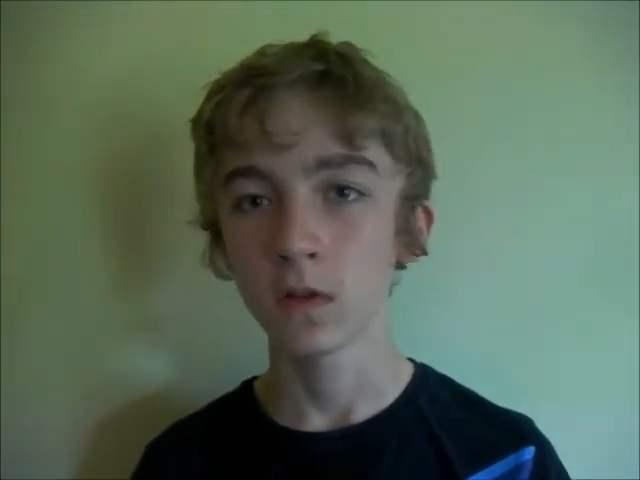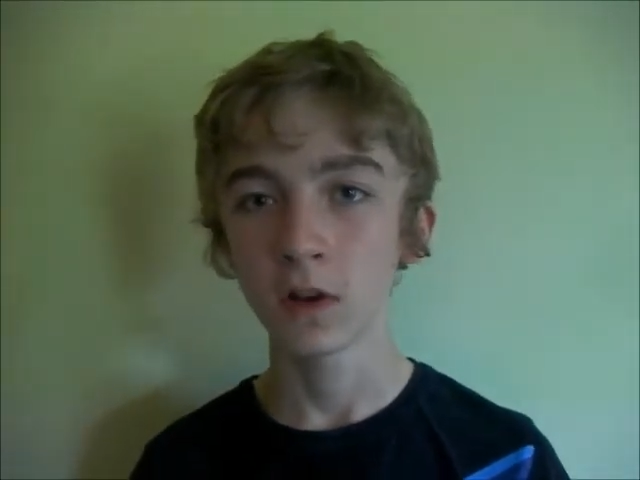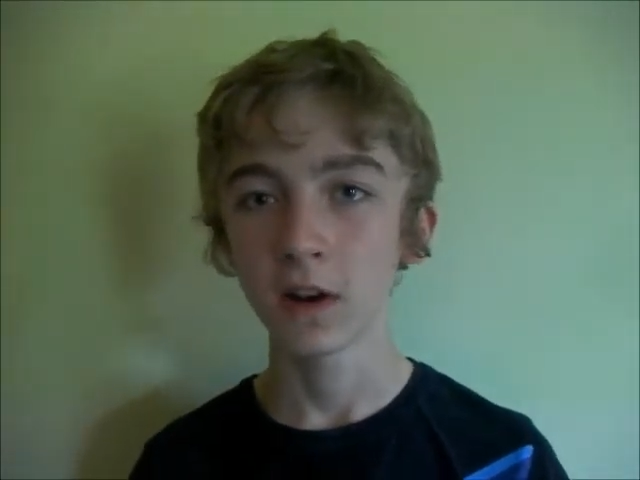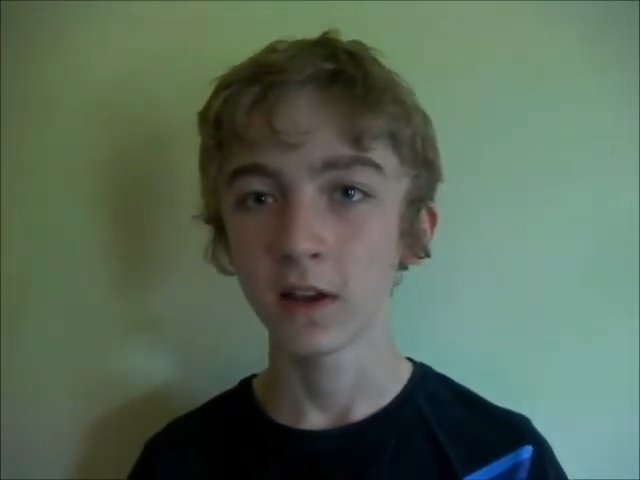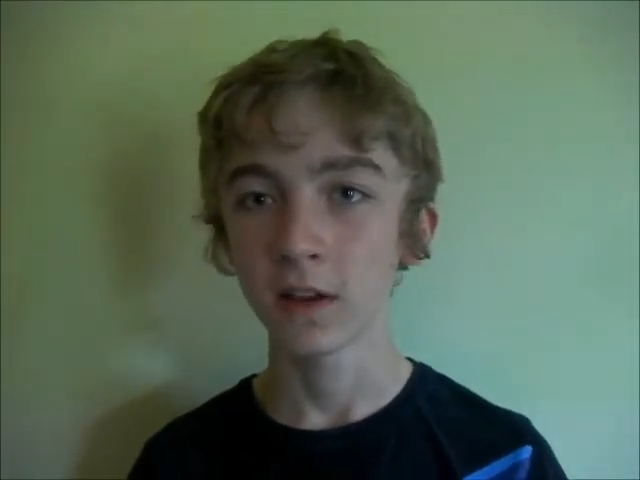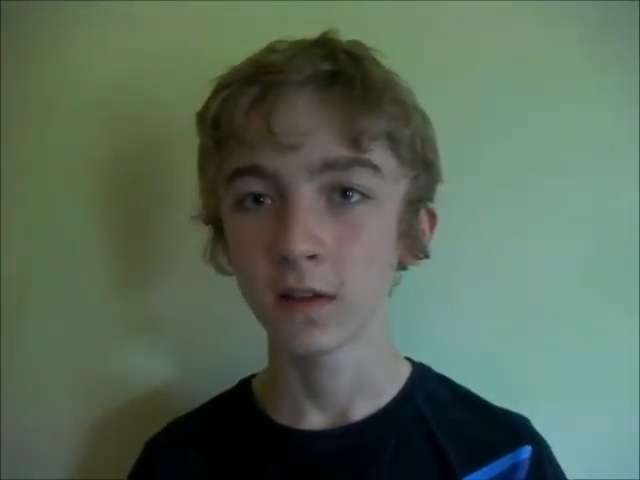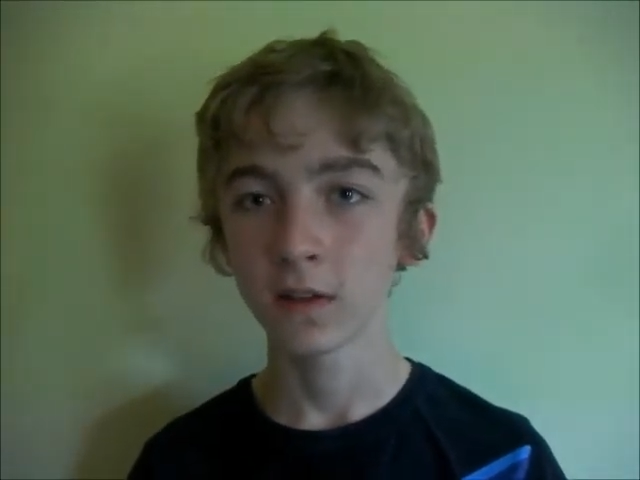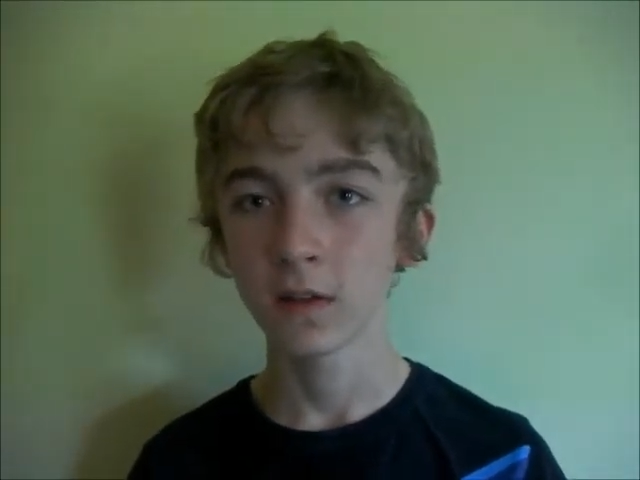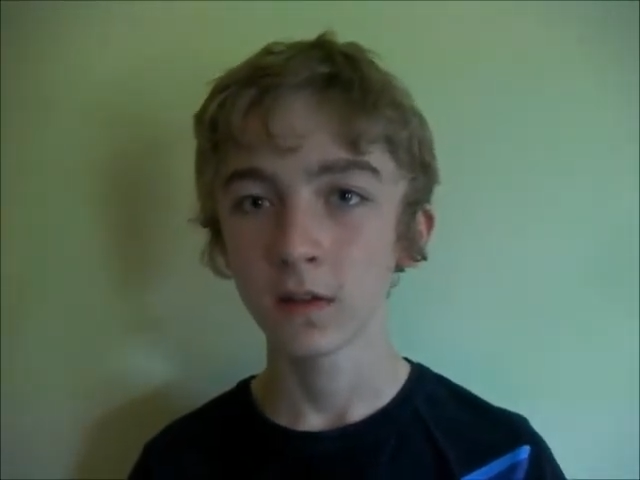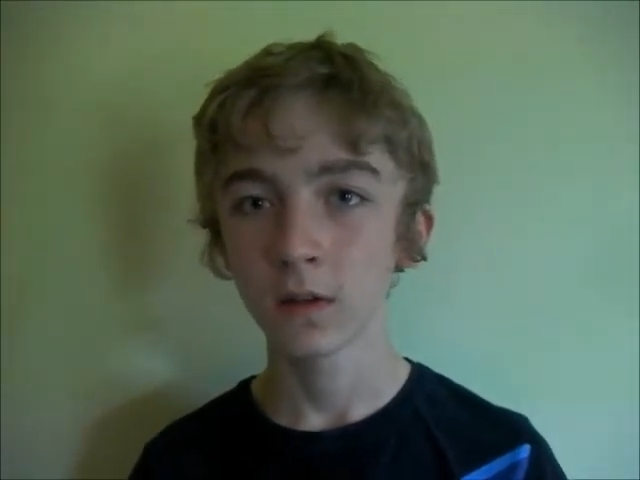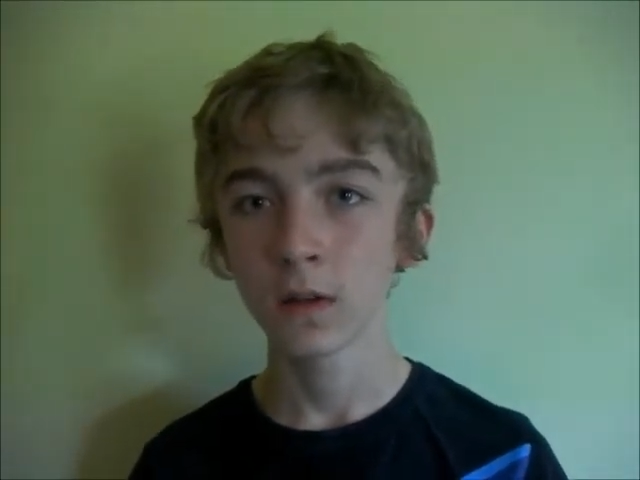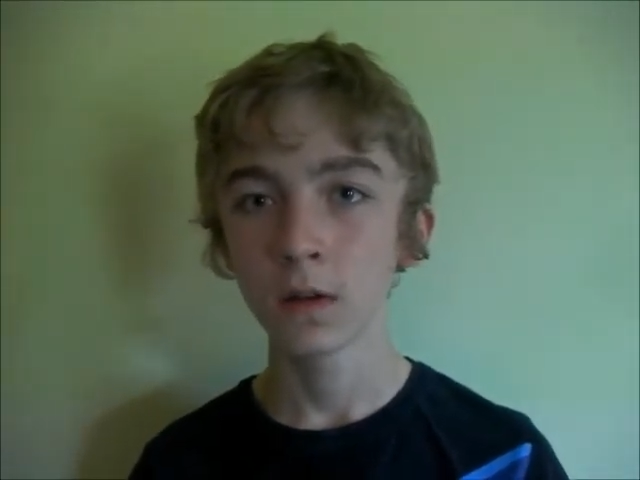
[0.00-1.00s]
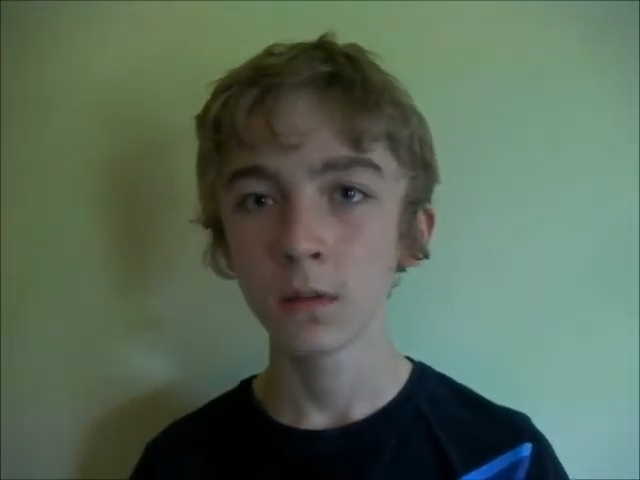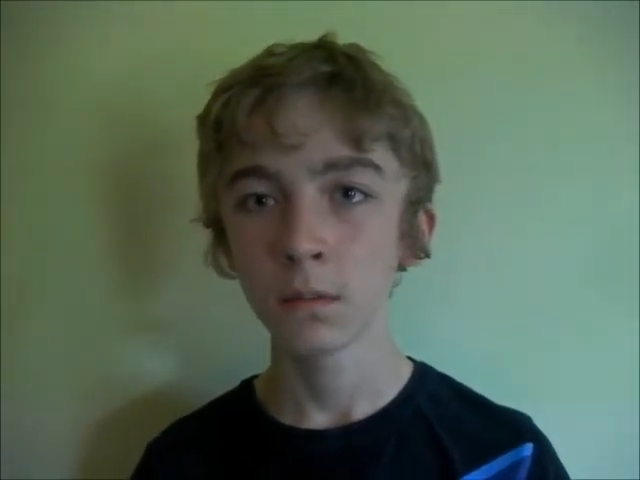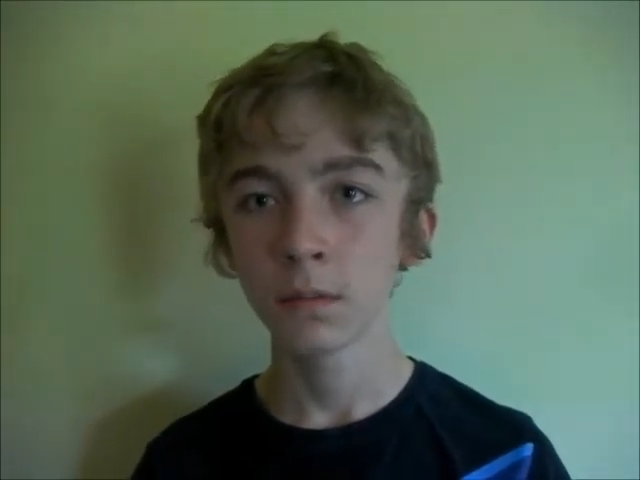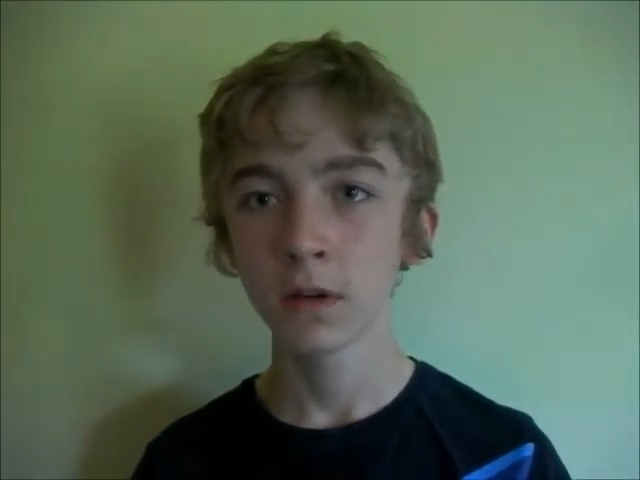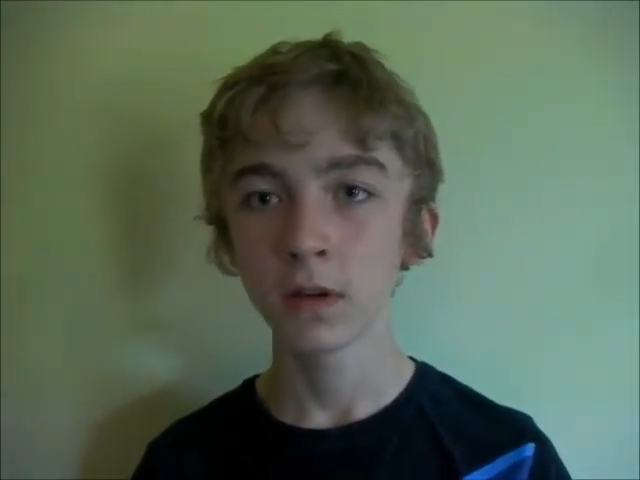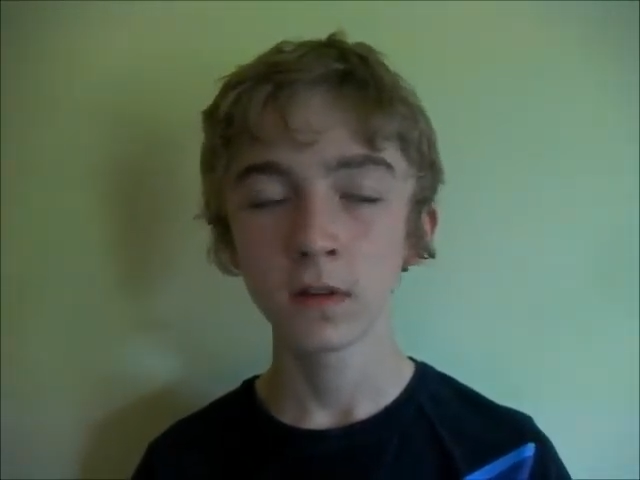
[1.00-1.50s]
the list,
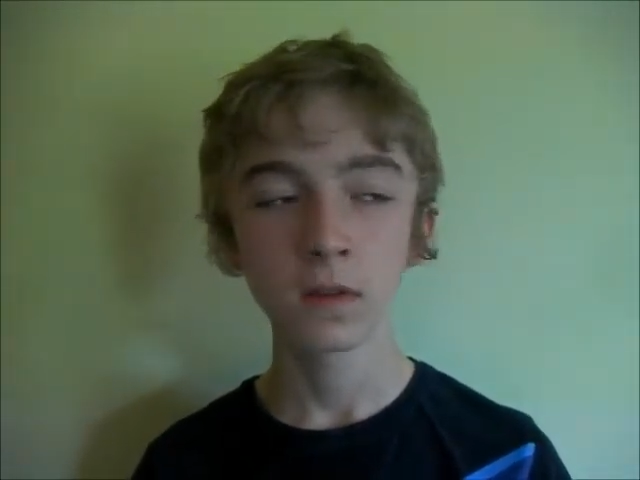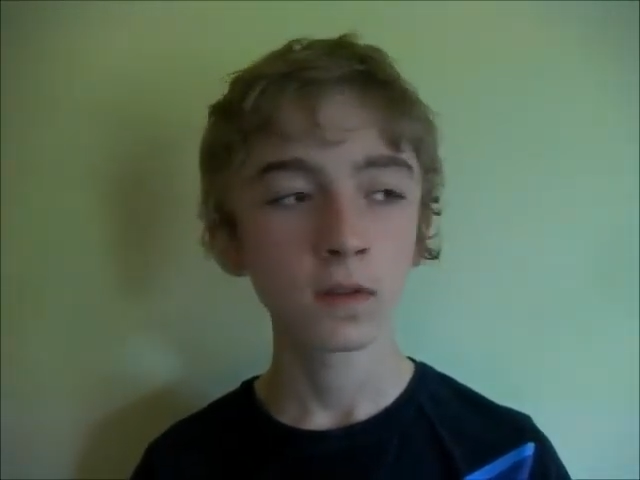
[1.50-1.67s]
but